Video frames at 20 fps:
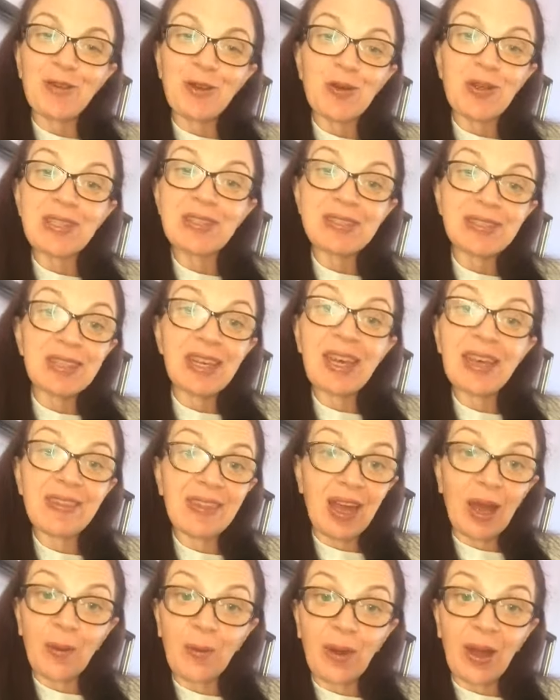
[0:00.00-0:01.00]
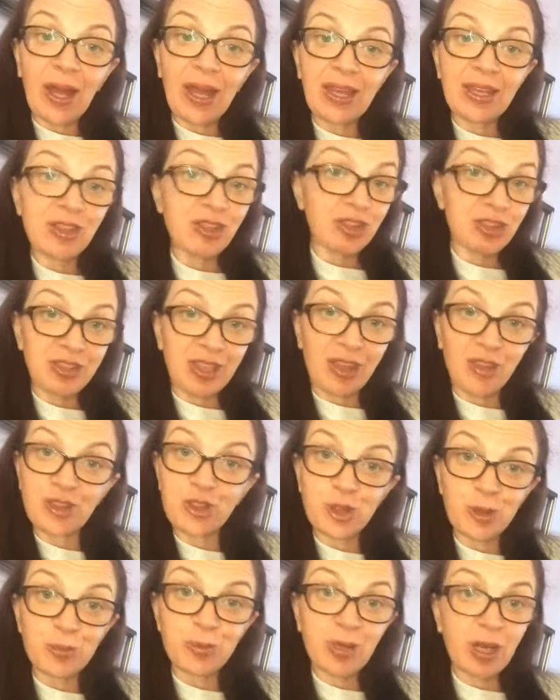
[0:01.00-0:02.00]
You can see it that way, just get the
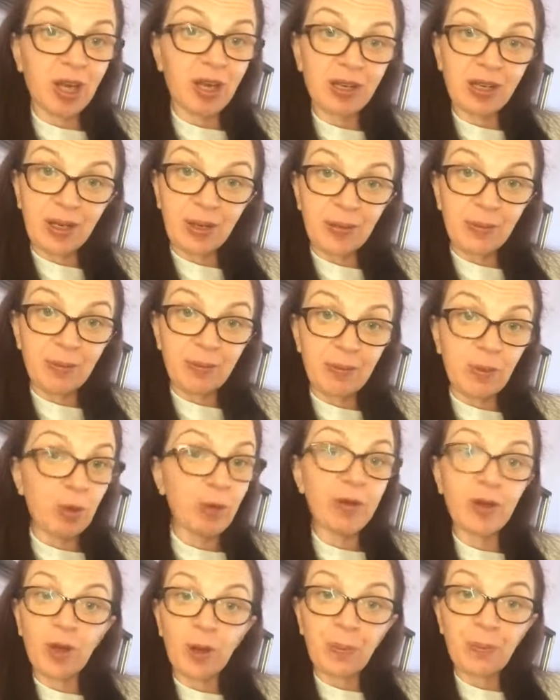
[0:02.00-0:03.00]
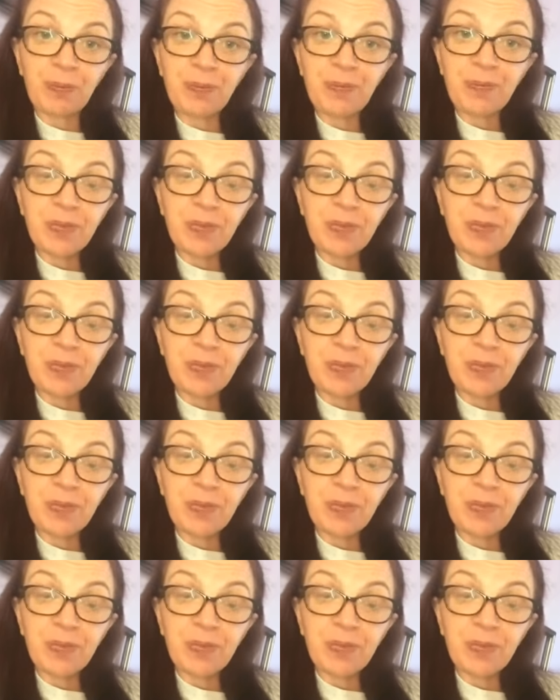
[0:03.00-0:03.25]
job done and move it on.